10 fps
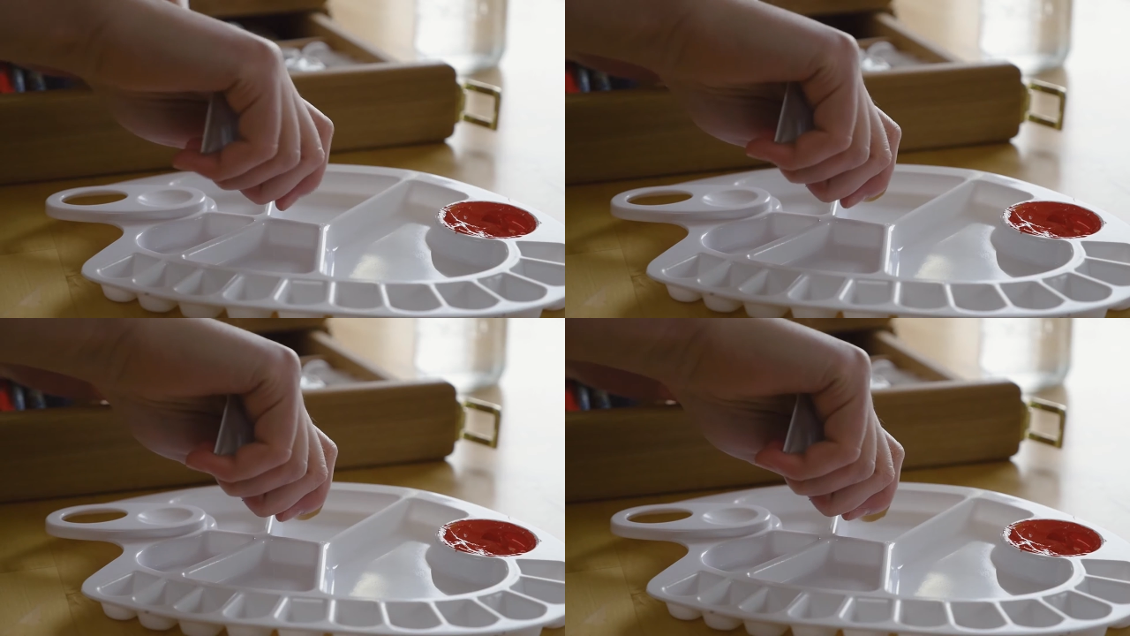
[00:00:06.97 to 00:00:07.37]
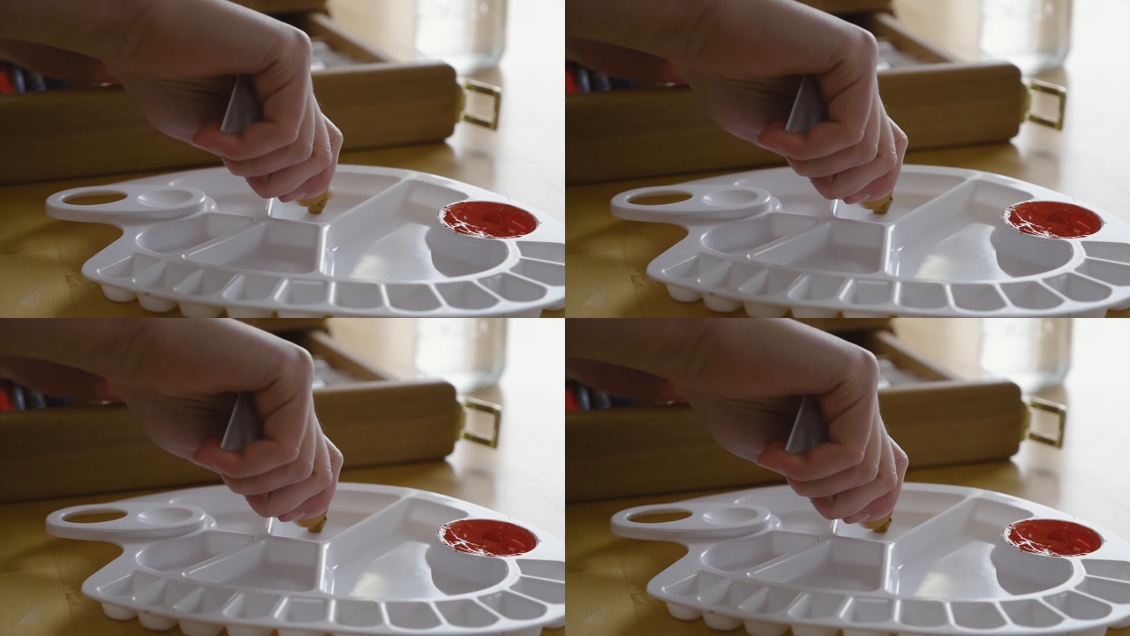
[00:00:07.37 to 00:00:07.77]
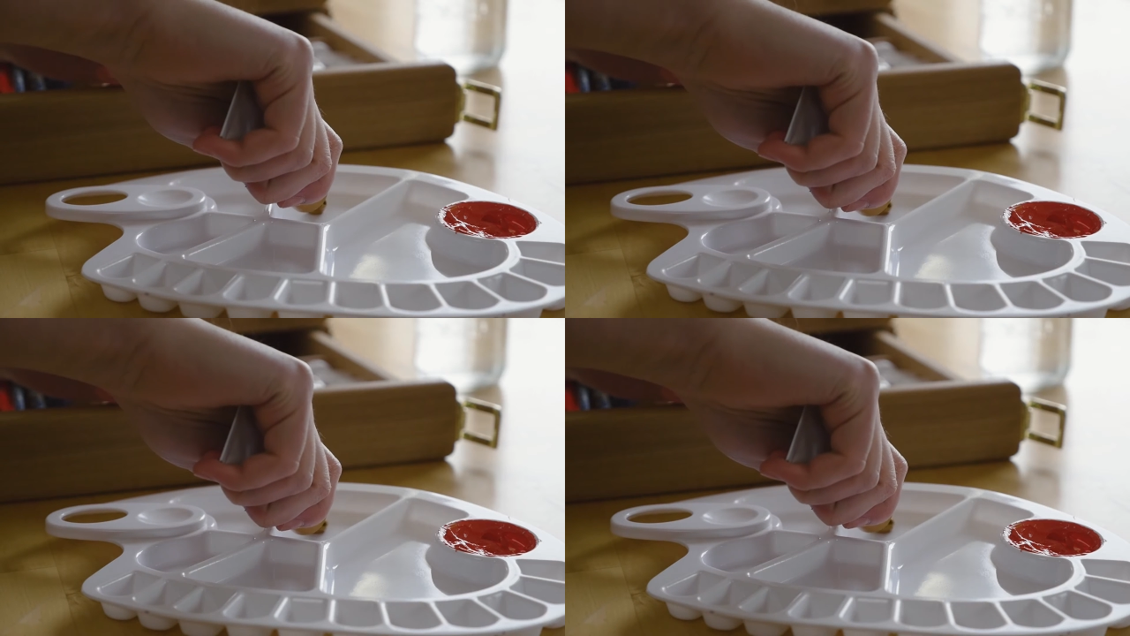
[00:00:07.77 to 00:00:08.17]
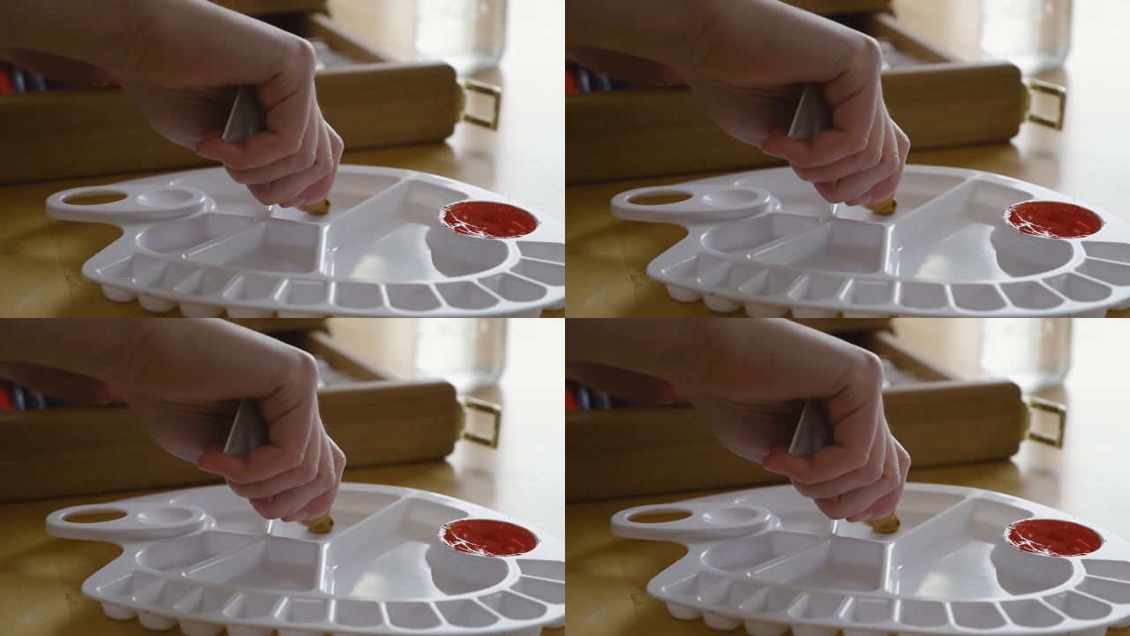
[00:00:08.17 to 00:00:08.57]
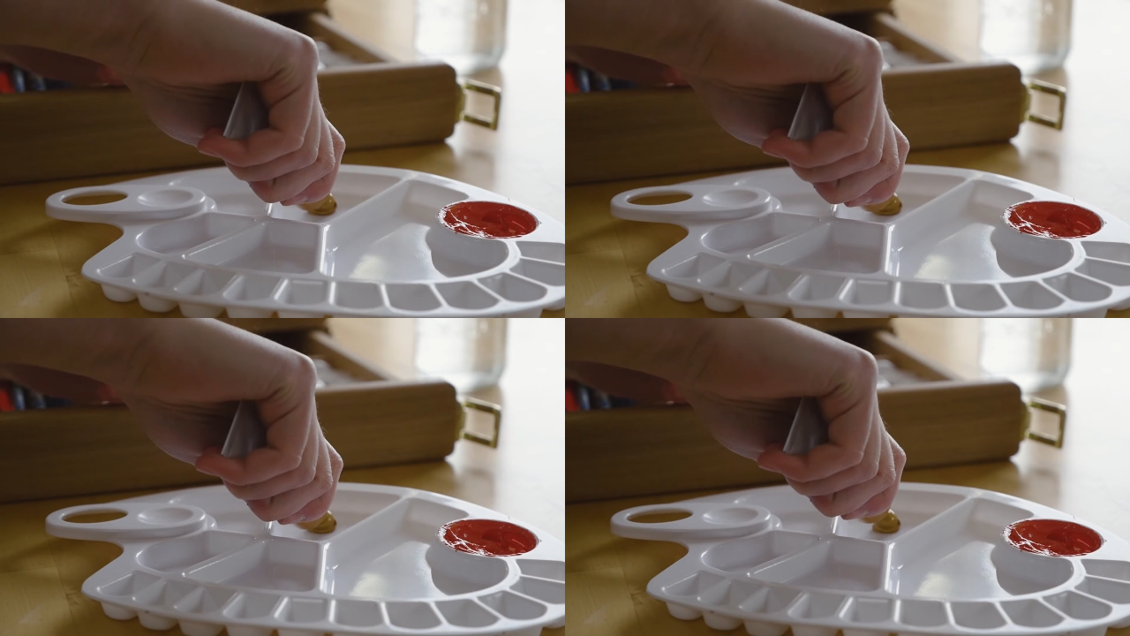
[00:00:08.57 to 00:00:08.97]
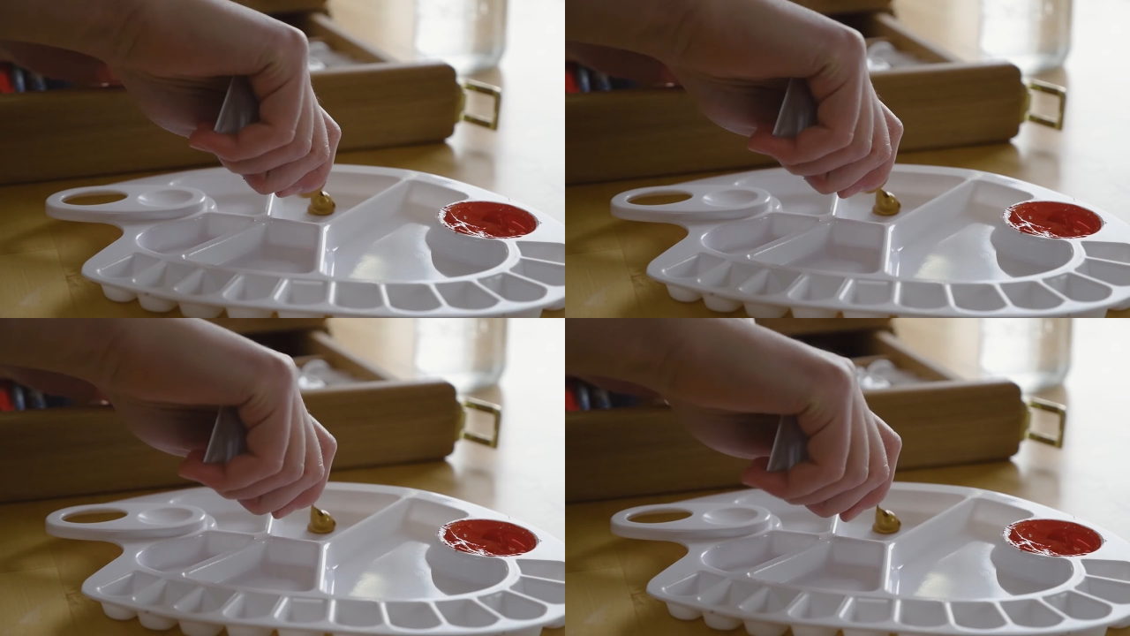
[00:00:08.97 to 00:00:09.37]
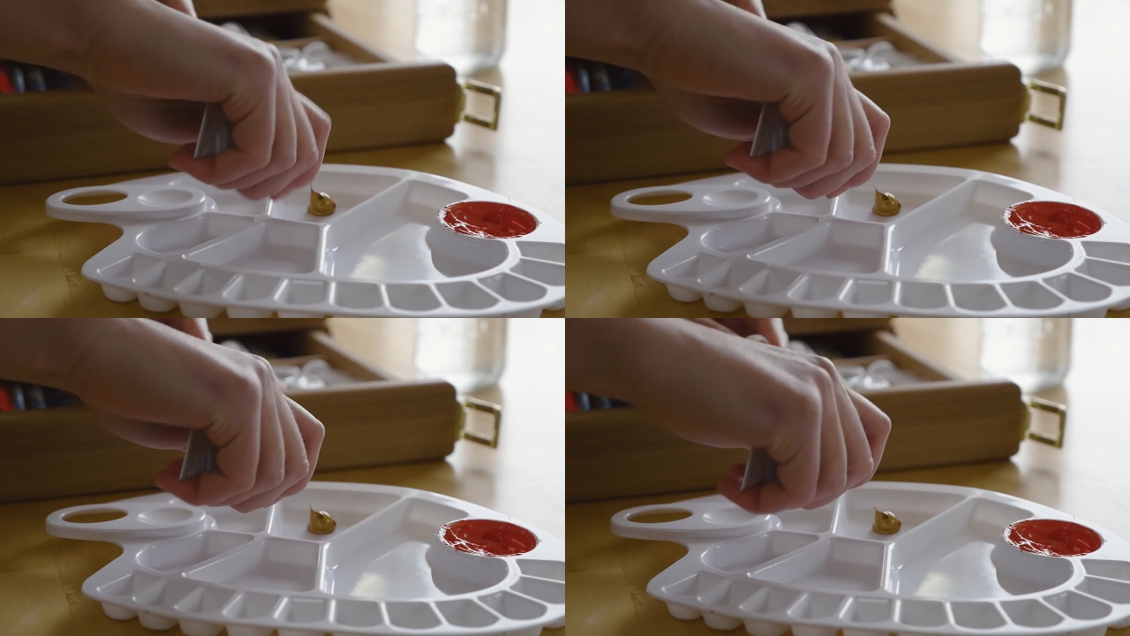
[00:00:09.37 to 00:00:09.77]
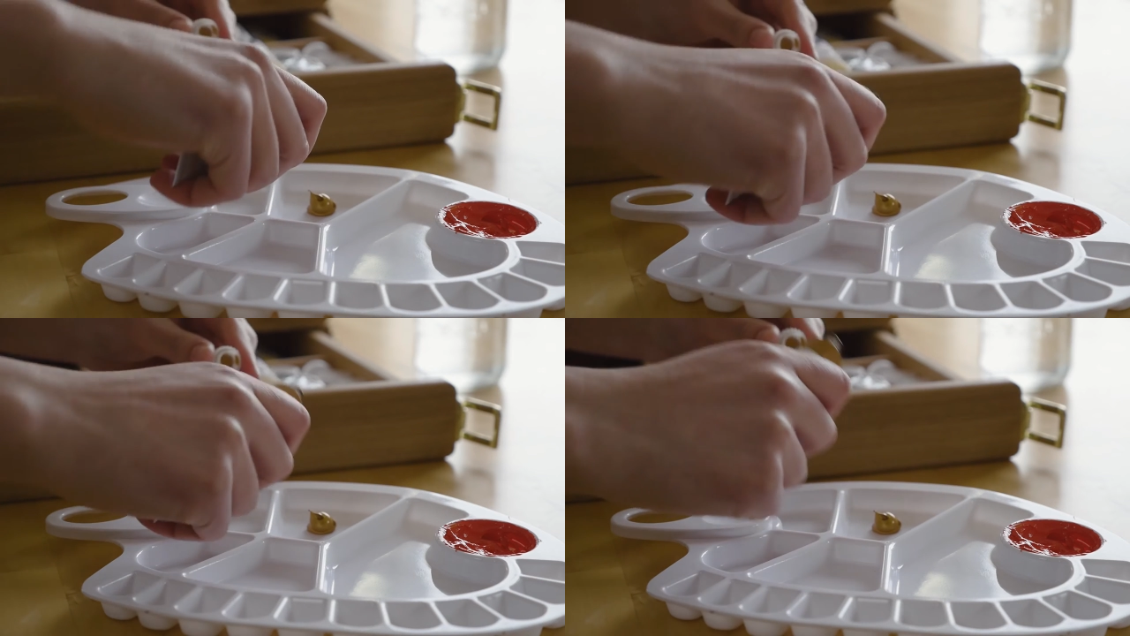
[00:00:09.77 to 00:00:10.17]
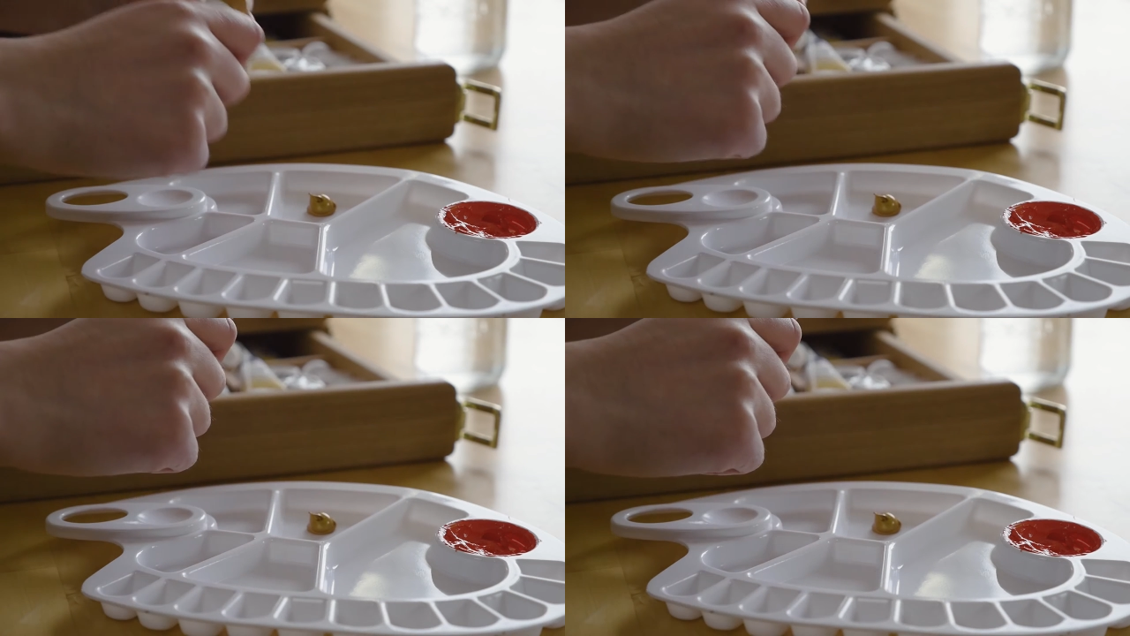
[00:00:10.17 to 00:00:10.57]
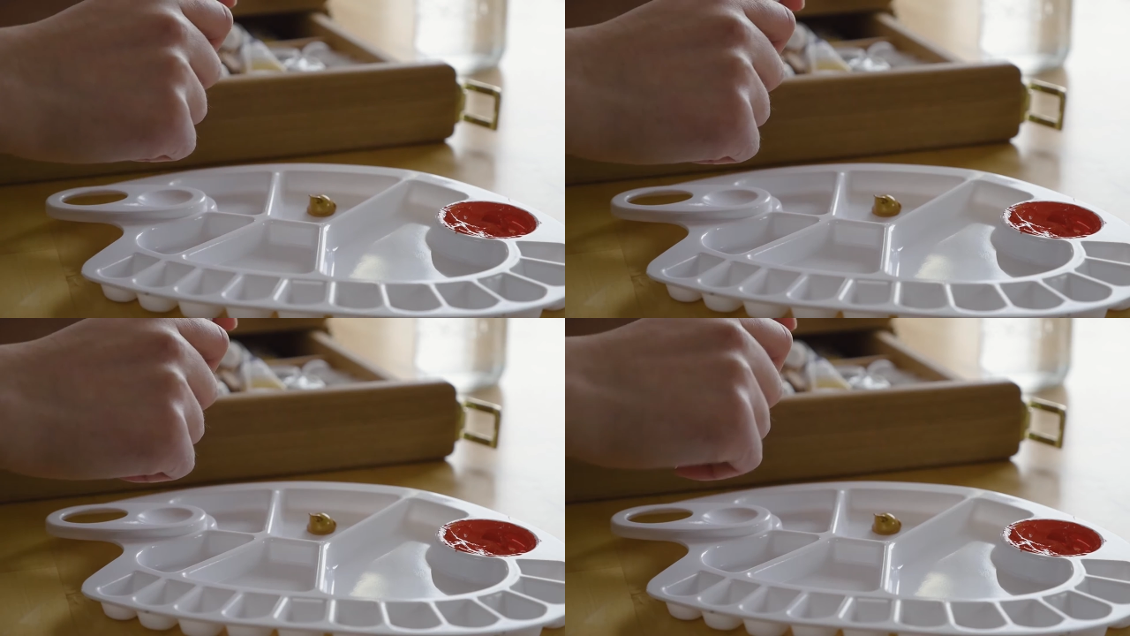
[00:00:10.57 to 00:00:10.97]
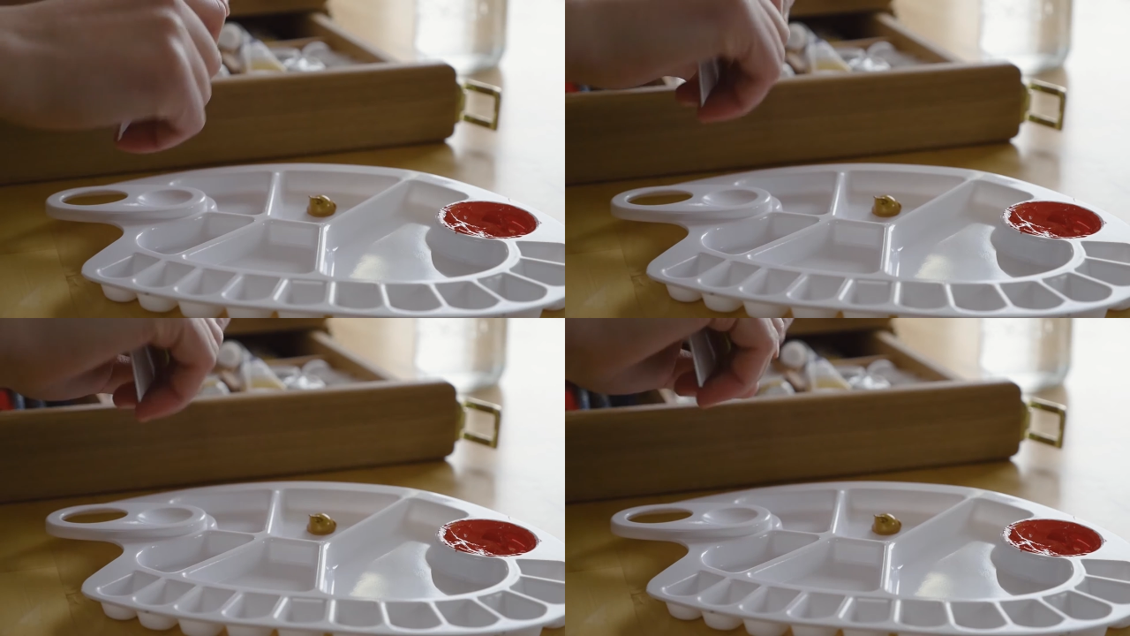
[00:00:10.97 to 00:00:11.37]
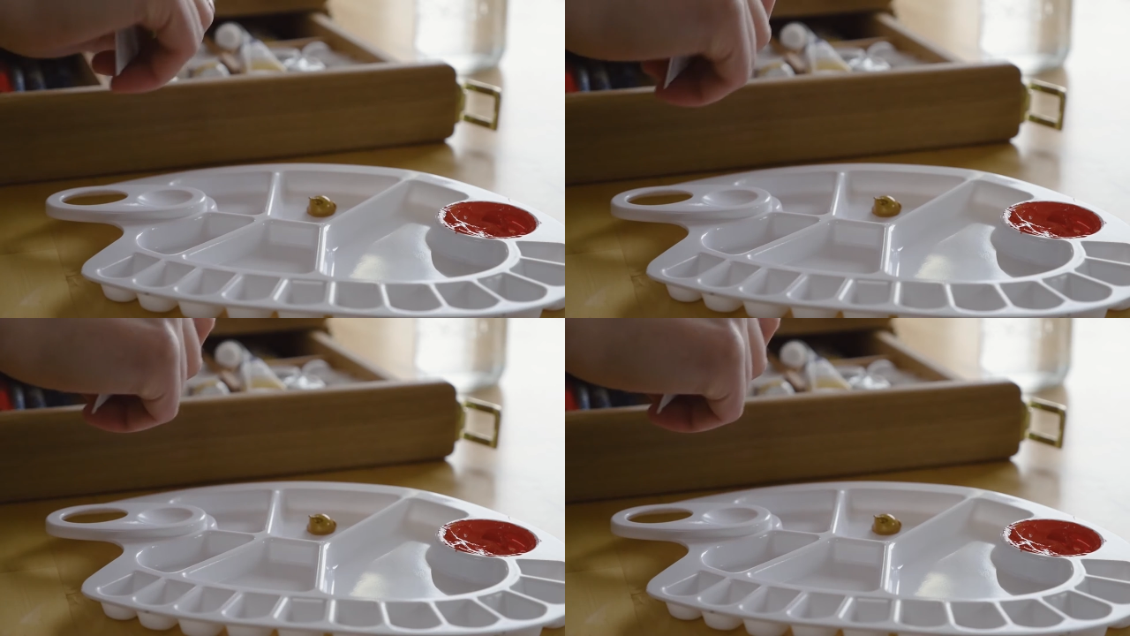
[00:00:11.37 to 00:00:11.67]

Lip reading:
(no speaker visible)